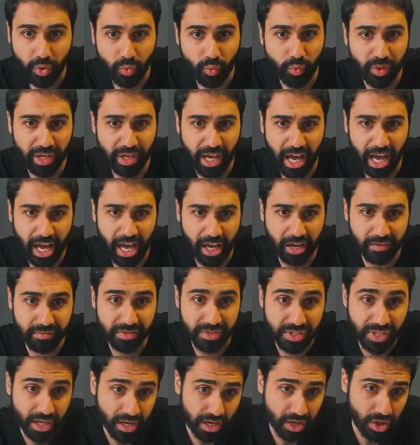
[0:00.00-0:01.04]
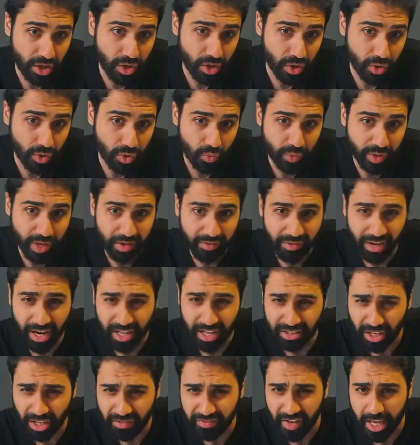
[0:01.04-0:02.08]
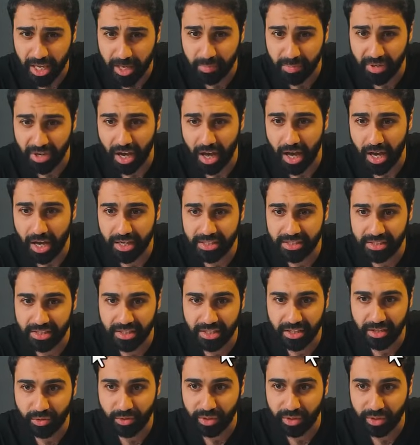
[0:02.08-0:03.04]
We have Zillow. We have a lot of APIs here.